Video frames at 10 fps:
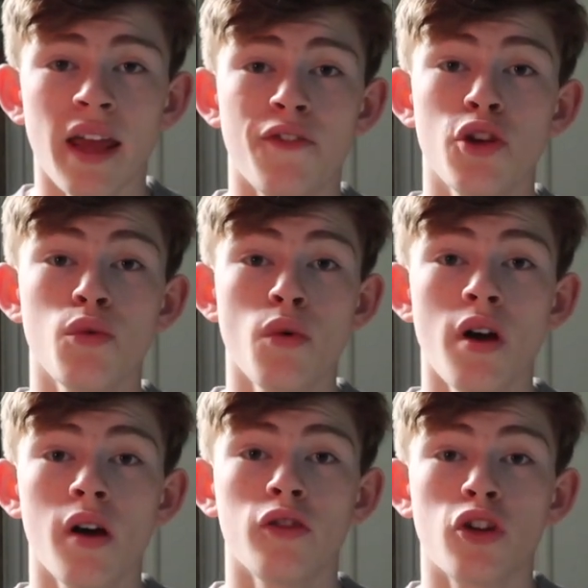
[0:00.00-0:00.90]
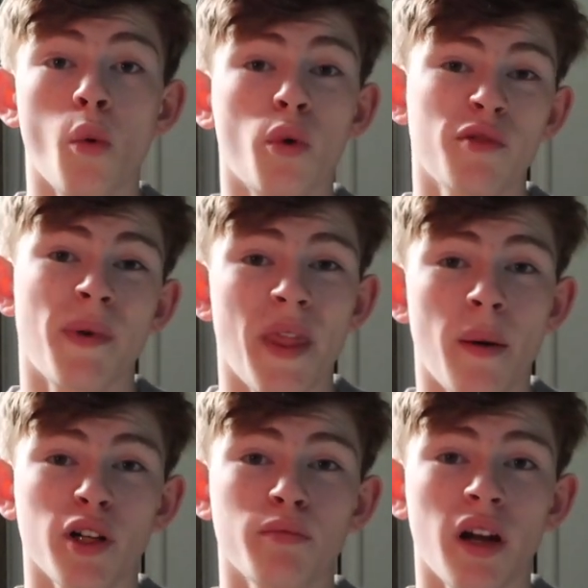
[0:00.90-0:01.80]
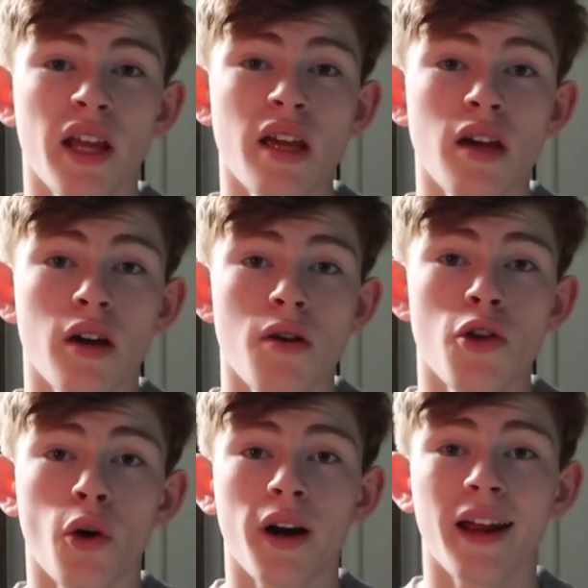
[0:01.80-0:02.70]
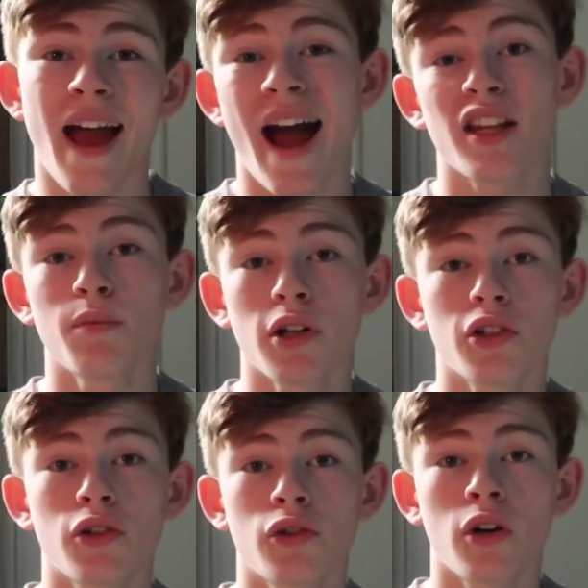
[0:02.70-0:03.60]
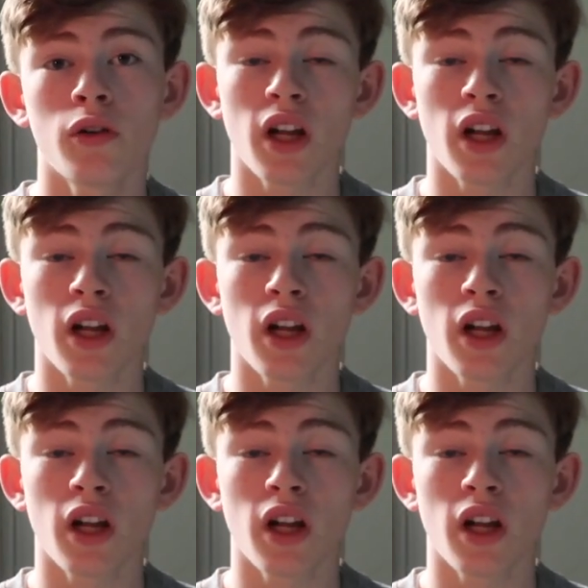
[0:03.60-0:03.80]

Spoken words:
If you don't want to spend that much money, you're not going to get as much control.